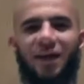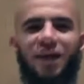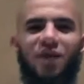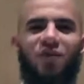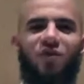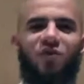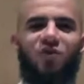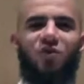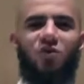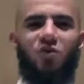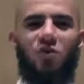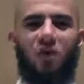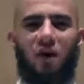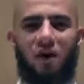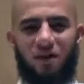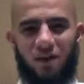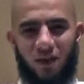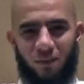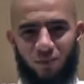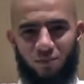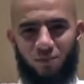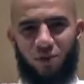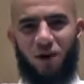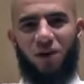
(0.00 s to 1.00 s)
If you
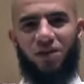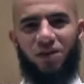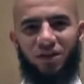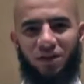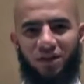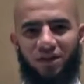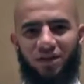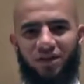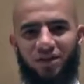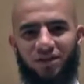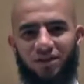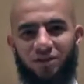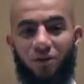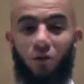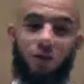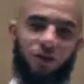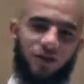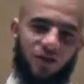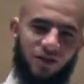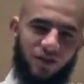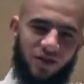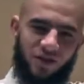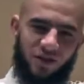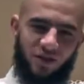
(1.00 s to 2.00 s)
are a brother, or
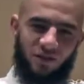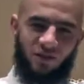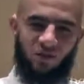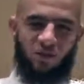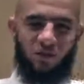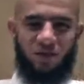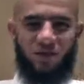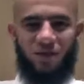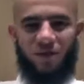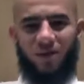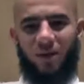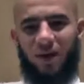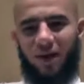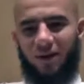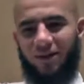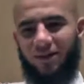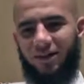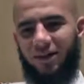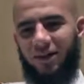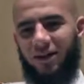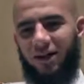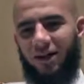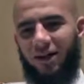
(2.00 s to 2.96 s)
a sister for this matter,